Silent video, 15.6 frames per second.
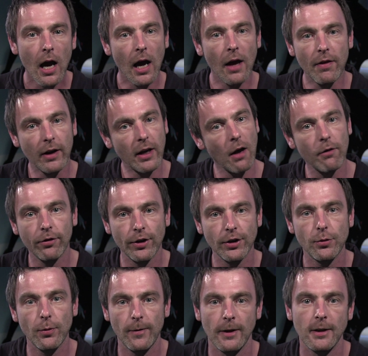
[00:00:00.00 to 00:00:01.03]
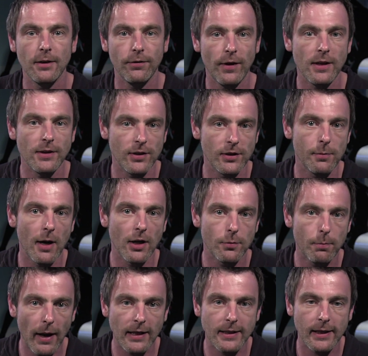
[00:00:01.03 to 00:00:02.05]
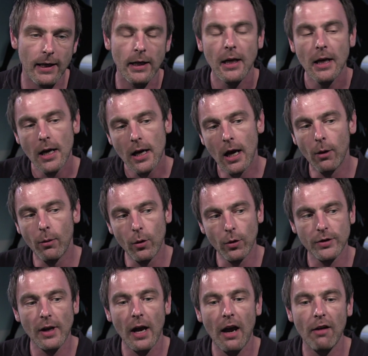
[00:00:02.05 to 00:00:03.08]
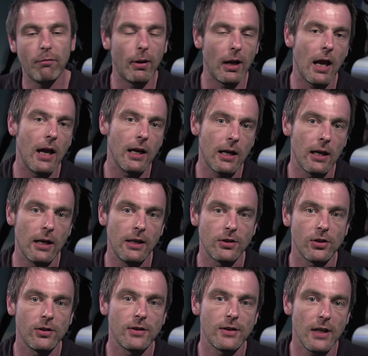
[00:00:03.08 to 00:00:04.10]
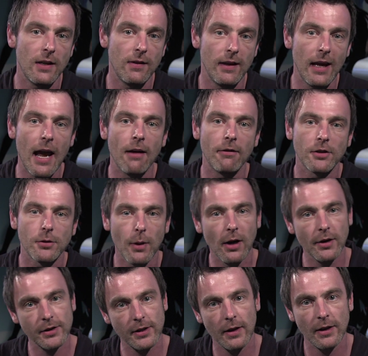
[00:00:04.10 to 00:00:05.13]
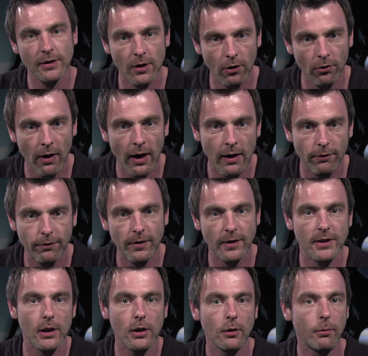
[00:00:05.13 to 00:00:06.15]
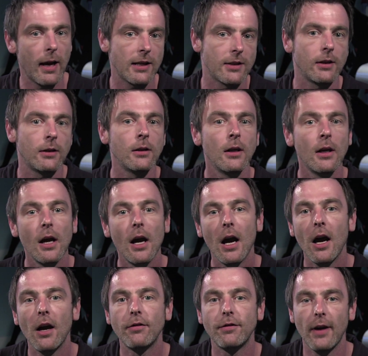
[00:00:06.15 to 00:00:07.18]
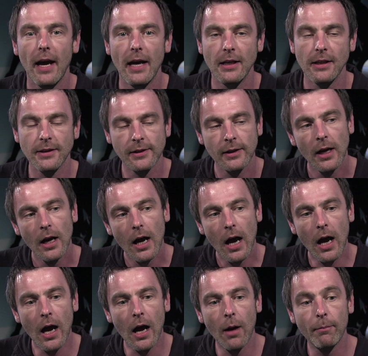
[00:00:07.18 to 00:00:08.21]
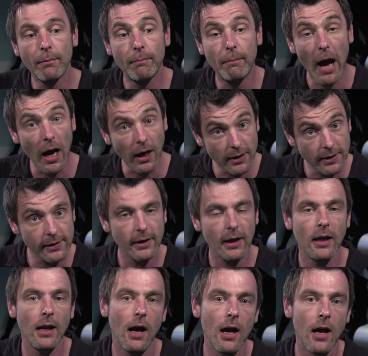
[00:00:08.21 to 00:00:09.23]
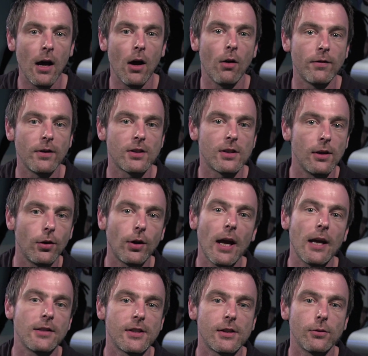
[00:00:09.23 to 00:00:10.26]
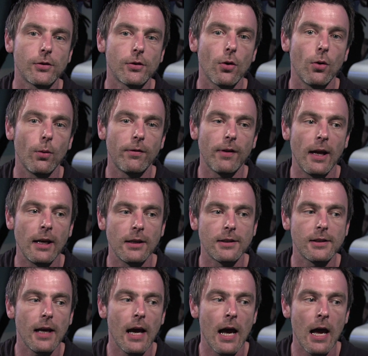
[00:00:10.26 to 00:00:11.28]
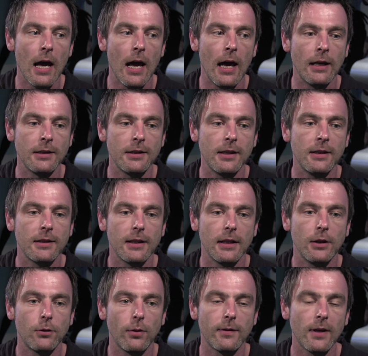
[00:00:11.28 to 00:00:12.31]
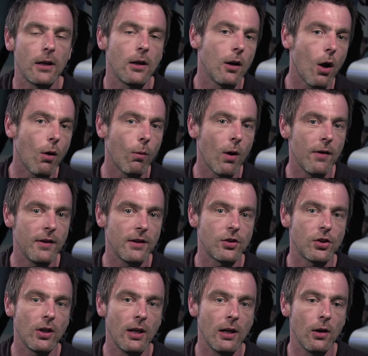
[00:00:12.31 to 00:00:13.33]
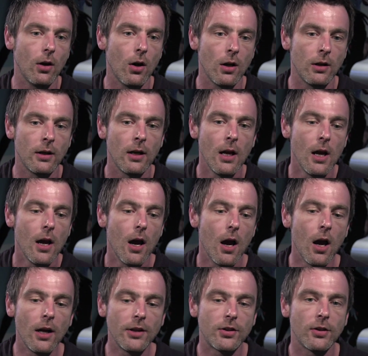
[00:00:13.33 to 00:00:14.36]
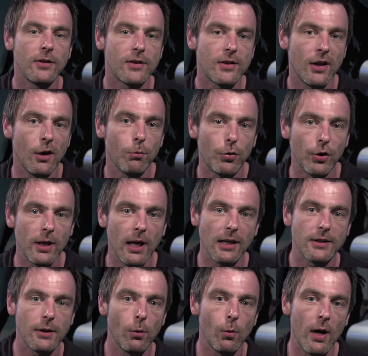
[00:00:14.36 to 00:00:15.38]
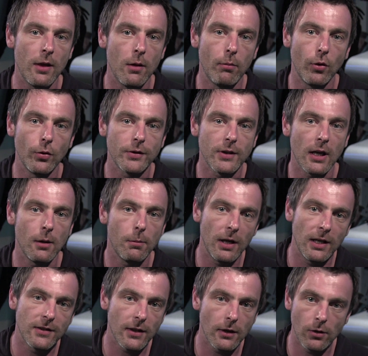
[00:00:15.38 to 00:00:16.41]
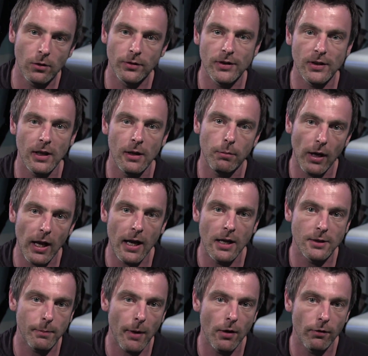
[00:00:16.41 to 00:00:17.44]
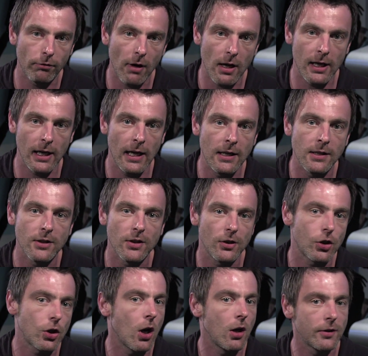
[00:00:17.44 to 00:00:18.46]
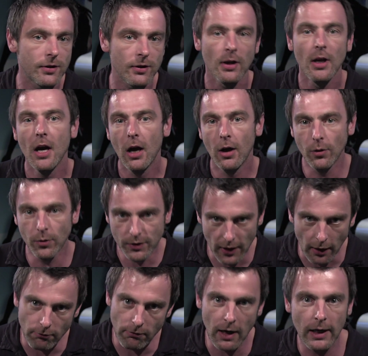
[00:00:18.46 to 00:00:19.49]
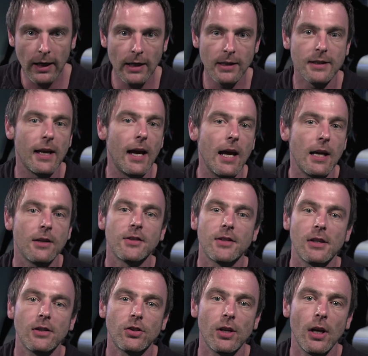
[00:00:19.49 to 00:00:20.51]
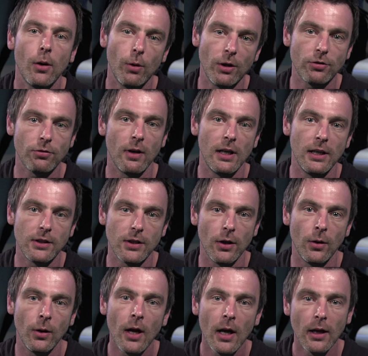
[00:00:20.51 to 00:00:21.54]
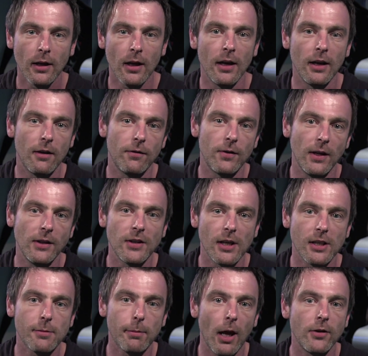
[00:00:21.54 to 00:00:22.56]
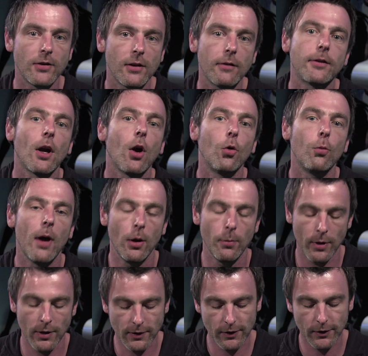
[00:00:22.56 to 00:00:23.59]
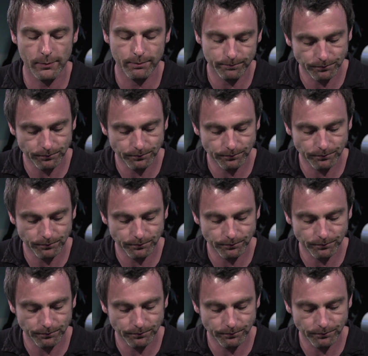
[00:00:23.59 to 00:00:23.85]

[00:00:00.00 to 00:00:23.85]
The coverage within defence is much better. We also have player collisions in the air as well, so there's a great physical battle for headers. But obviously you can still score with headers, and indeed we've done a lot of work this year on urgency and predicting where the ball's going to be, so you'll see players both running into shots and also running into headers this year, which really do kind of give these explosive goal moments.